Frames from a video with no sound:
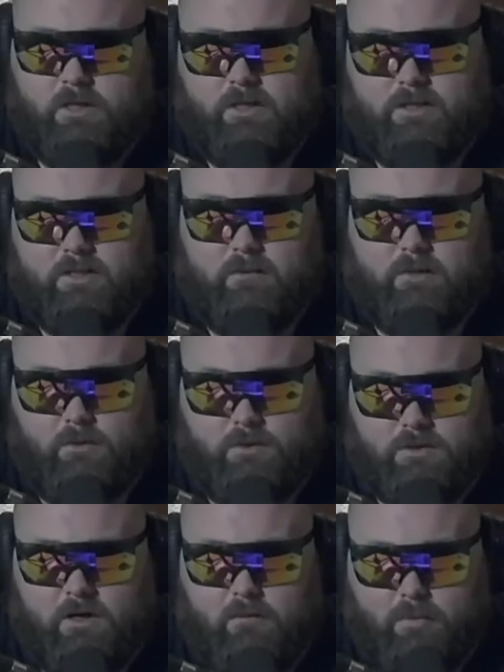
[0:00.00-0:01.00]
team that was
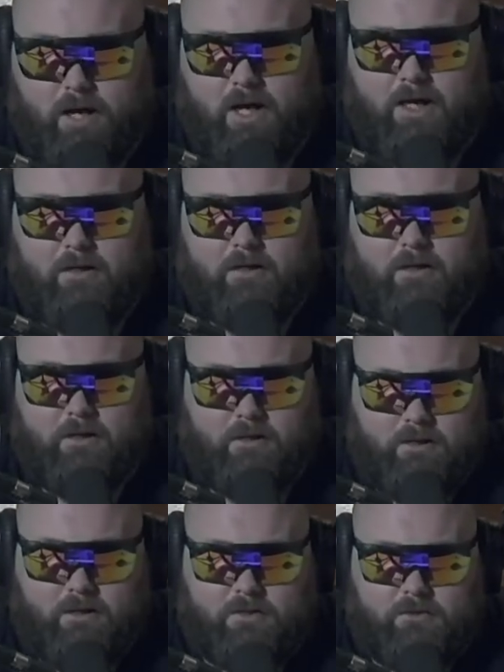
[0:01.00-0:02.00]
on bye
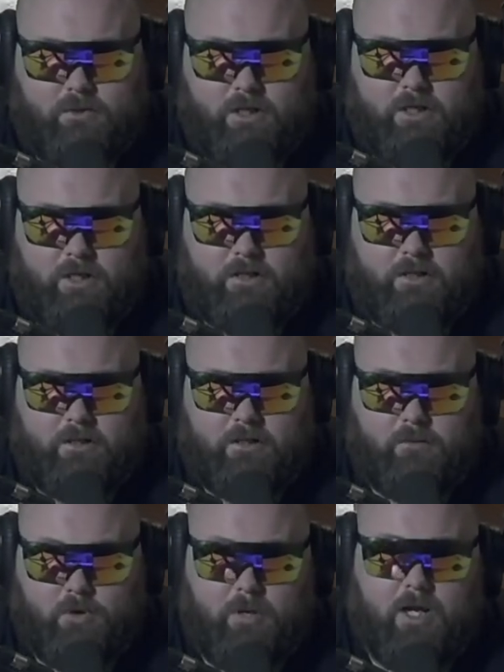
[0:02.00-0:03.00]
this week,
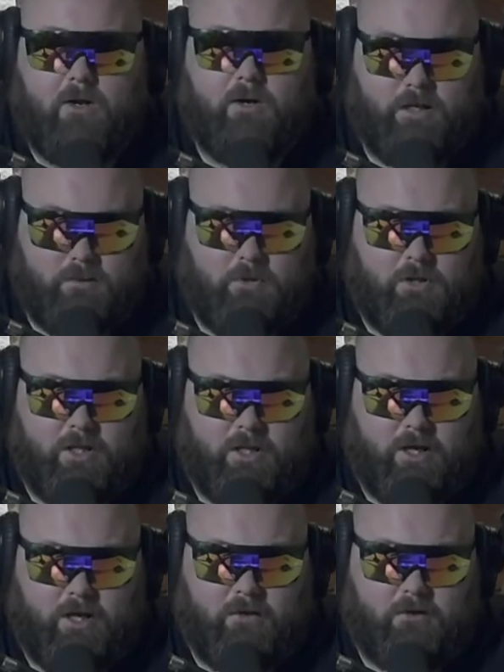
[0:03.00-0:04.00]
preparing to play the
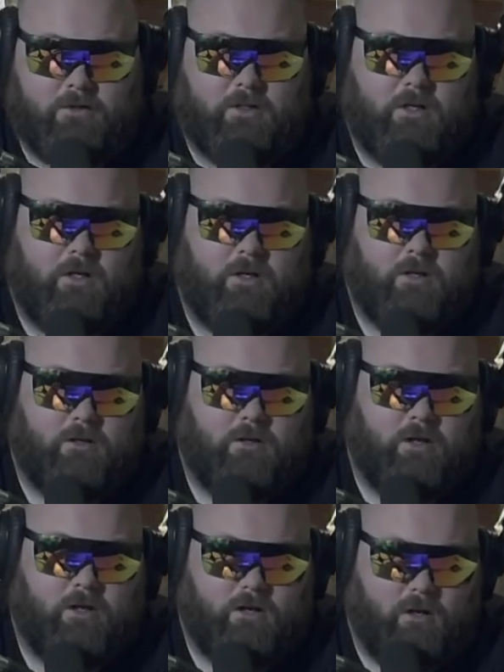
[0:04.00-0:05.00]
Niners.
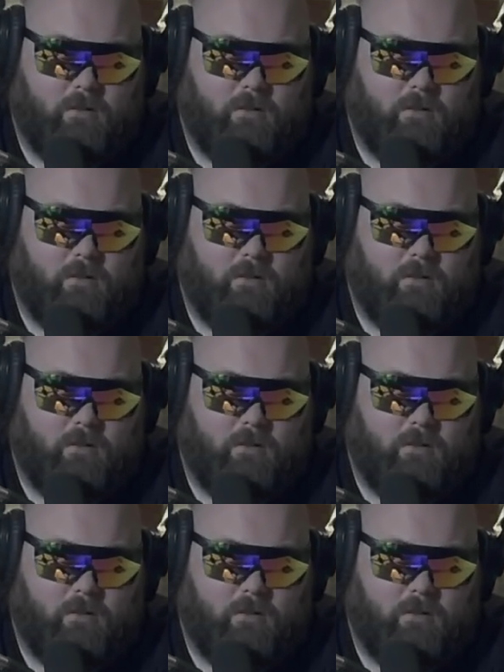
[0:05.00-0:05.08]
they're coming